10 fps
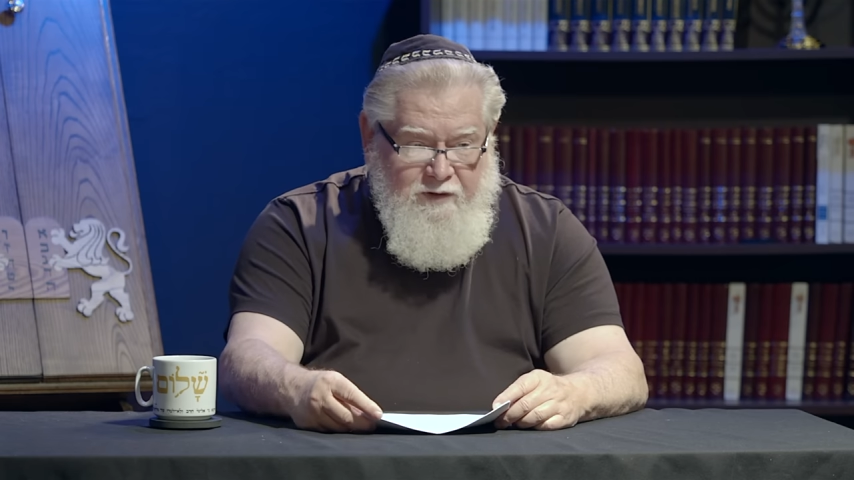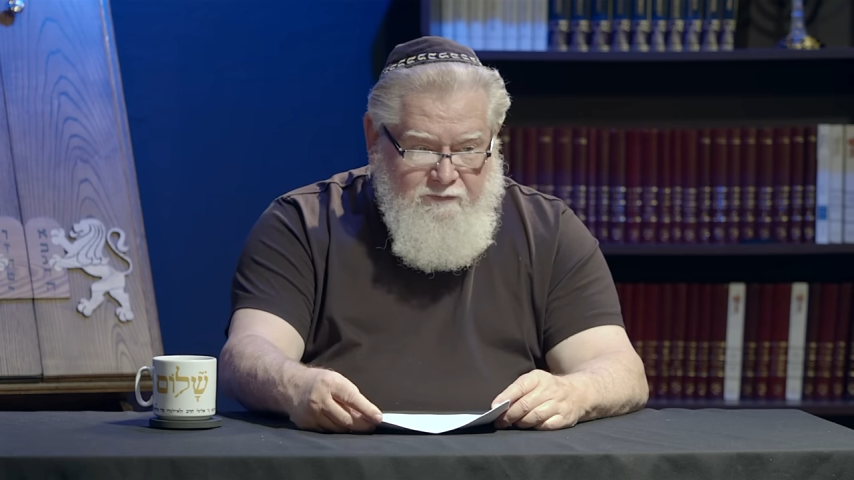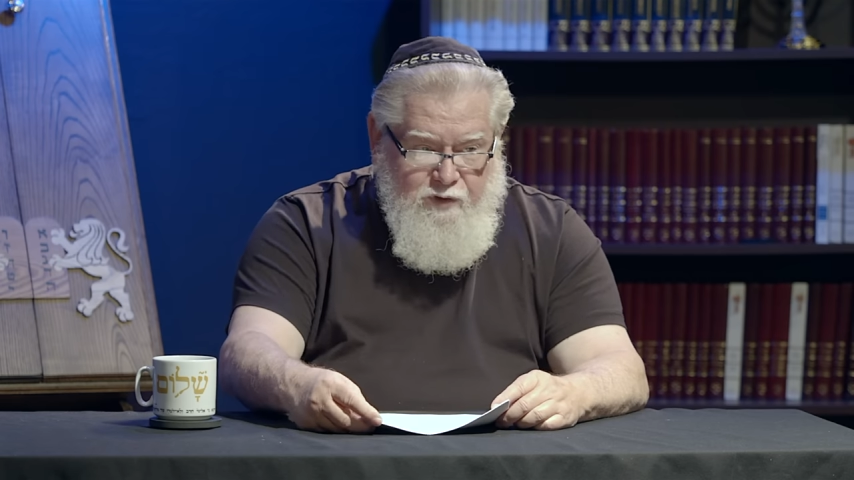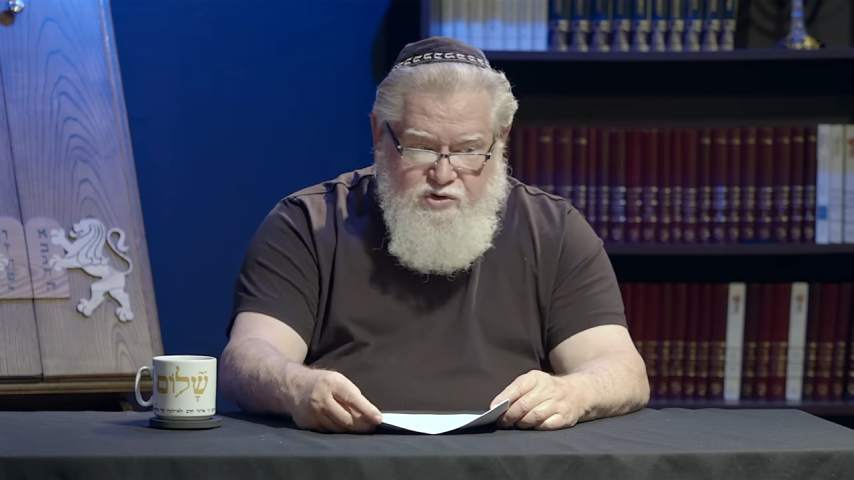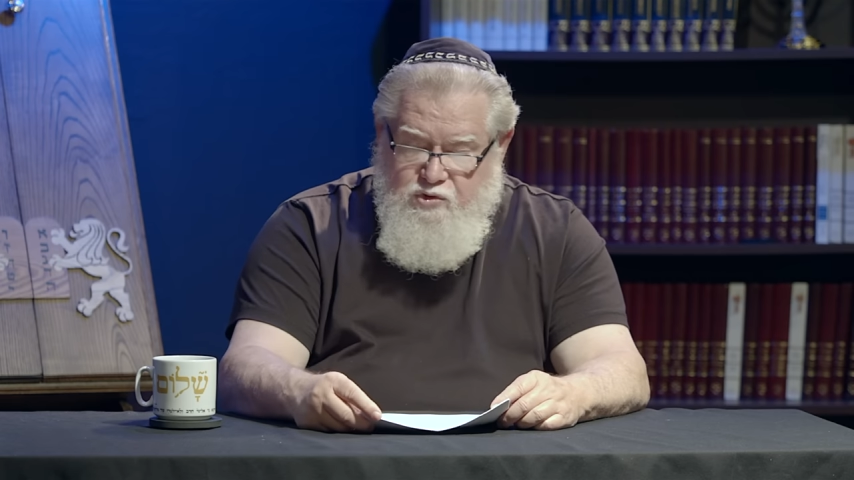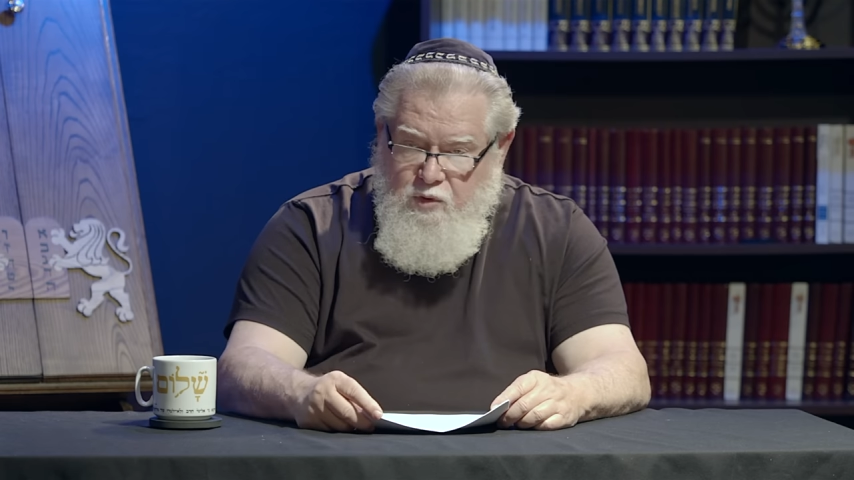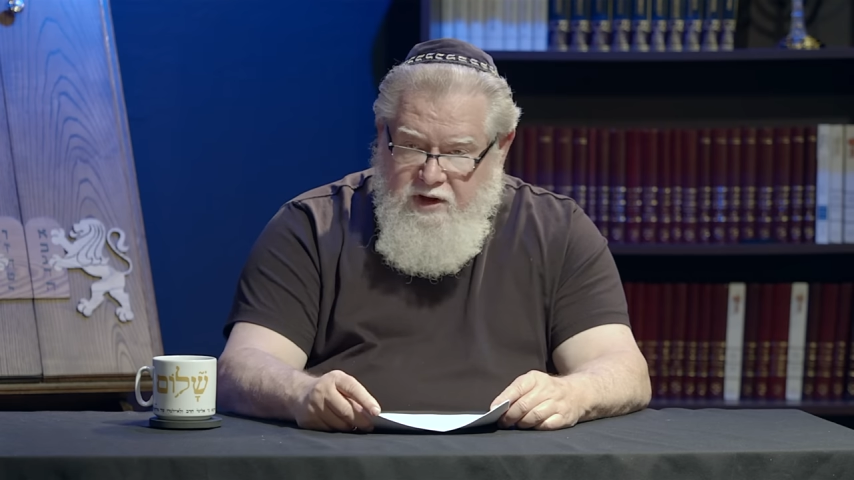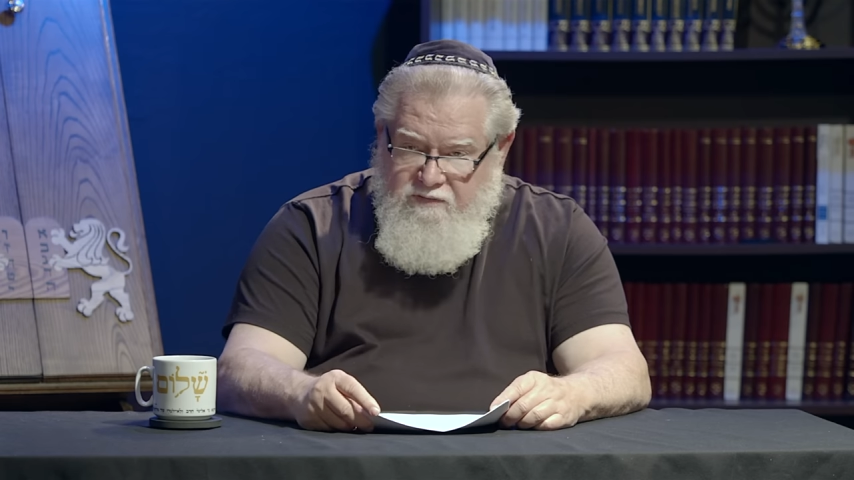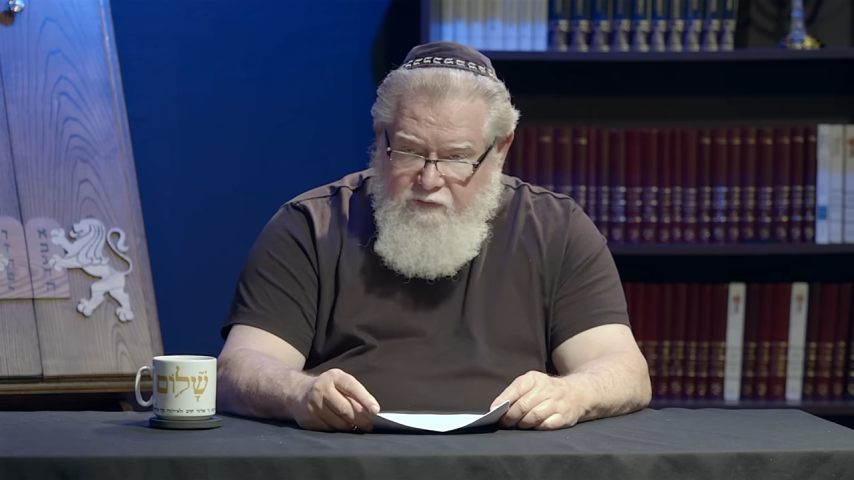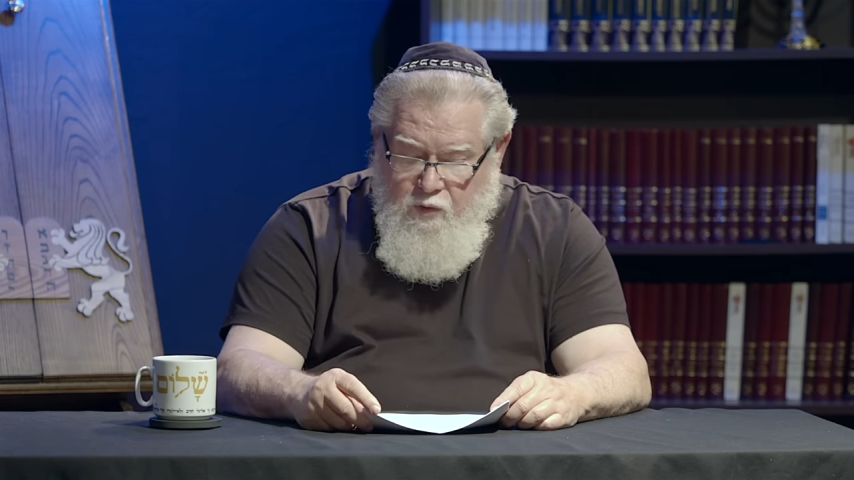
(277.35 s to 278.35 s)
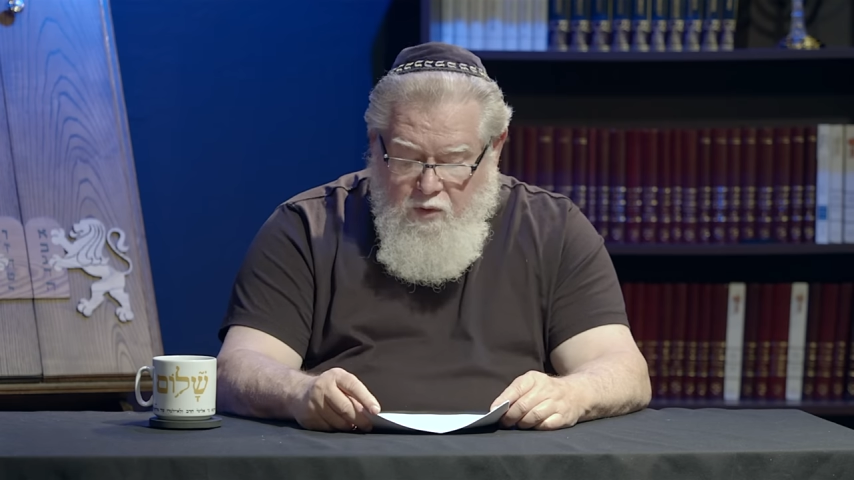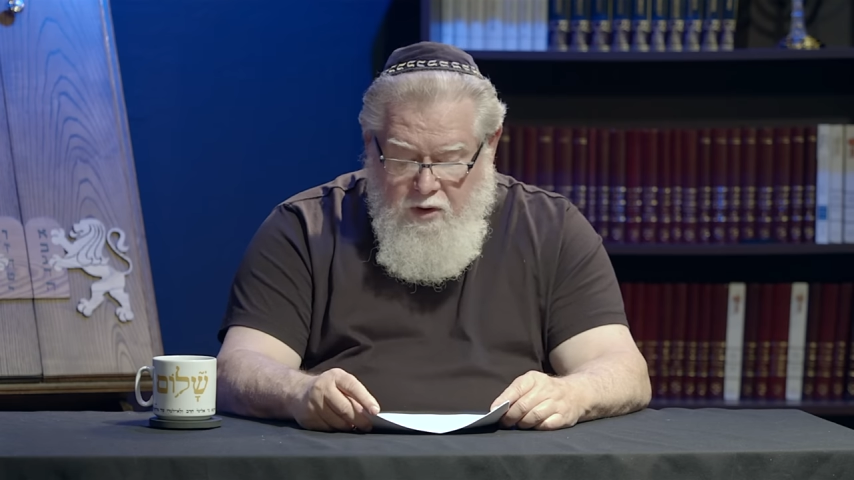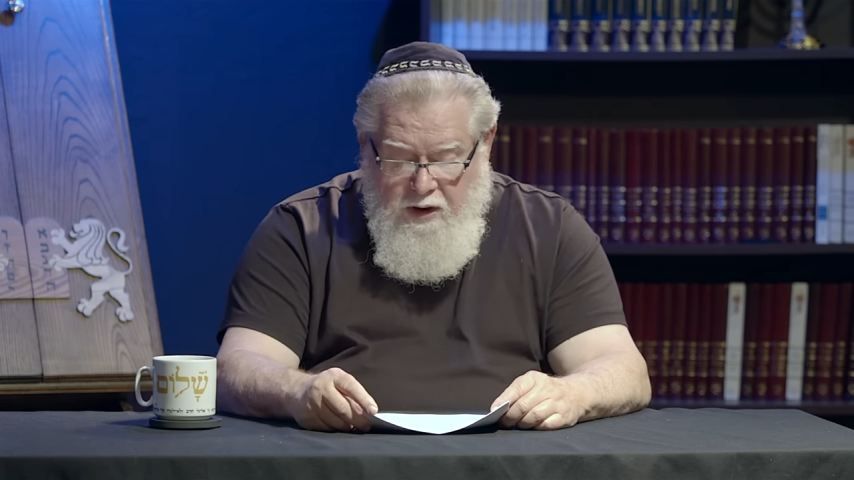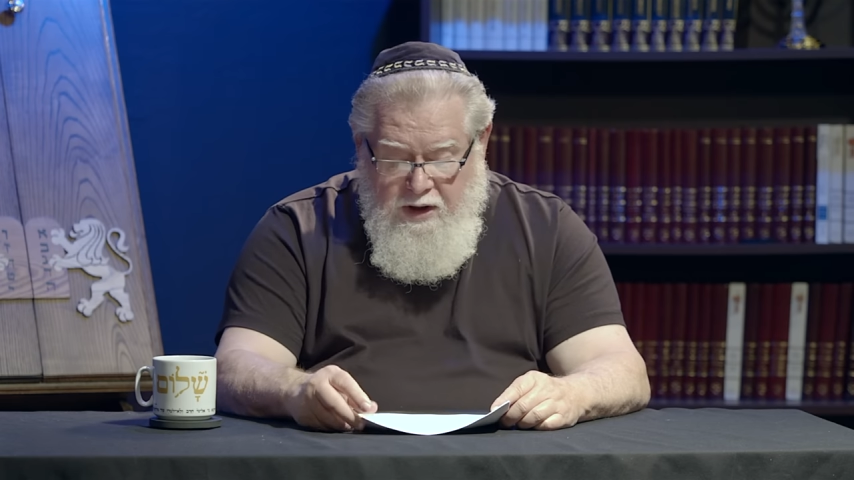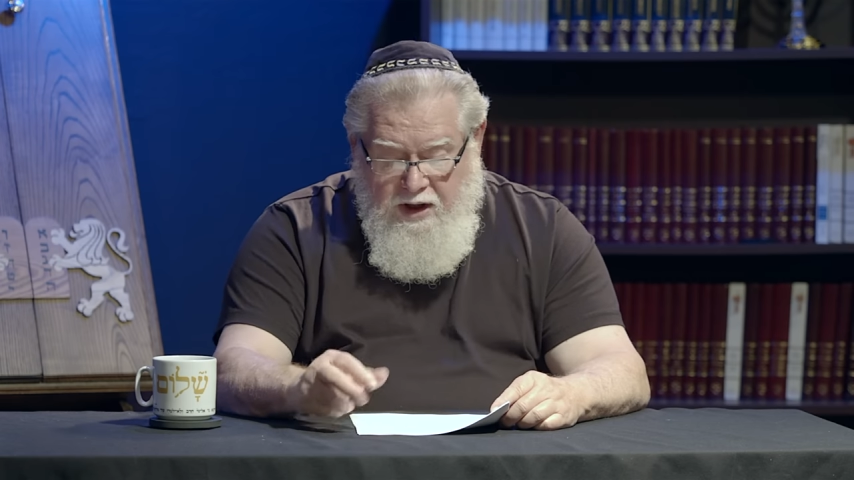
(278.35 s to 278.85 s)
verse 24,